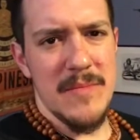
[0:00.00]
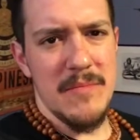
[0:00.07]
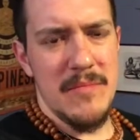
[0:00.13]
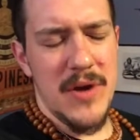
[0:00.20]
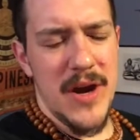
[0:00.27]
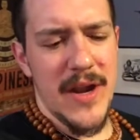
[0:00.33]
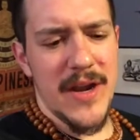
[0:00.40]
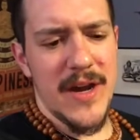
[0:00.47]

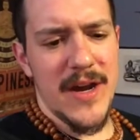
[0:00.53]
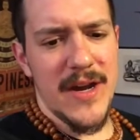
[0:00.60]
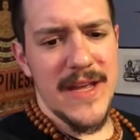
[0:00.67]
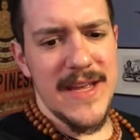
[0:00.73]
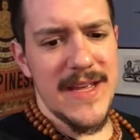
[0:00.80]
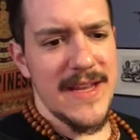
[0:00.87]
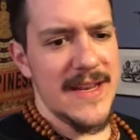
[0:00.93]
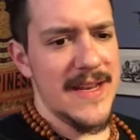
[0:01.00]
But uh,
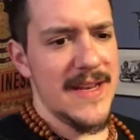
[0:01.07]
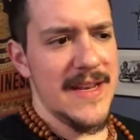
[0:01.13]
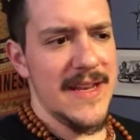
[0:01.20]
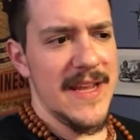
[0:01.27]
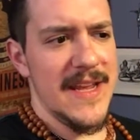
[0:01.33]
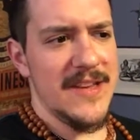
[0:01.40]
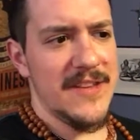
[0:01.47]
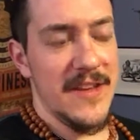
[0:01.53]
it
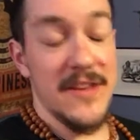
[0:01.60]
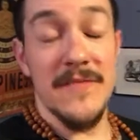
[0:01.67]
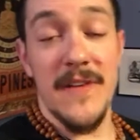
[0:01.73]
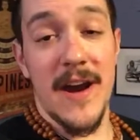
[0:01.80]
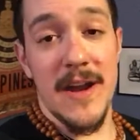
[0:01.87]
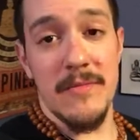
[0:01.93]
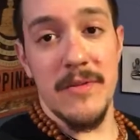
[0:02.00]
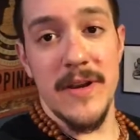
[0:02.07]
it's it's
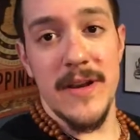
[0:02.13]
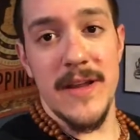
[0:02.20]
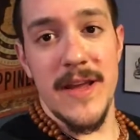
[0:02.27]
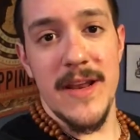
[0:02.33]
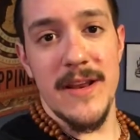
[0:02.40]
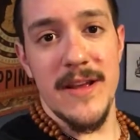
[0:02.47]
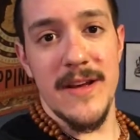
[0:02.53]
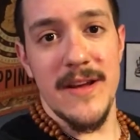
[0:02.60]
vibrant,
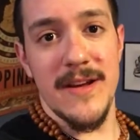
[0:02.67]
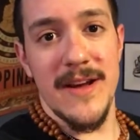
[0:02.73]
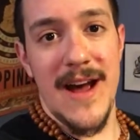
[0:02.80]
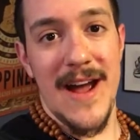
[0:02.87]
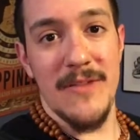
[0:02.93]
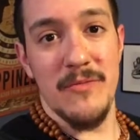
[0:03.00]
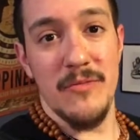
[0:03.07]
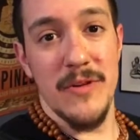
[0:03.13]
and uh,
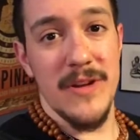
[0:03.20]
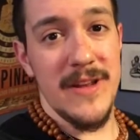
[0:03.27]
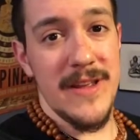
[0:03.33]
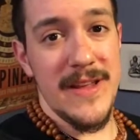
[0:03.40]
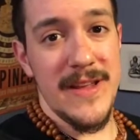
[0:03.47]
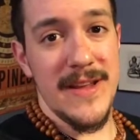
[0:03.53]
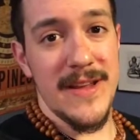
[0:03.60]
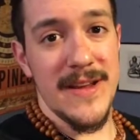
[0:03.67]
I
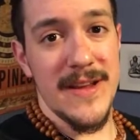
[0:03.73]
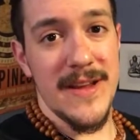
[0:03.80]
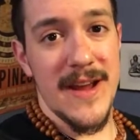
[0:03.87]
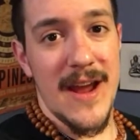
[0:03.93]
really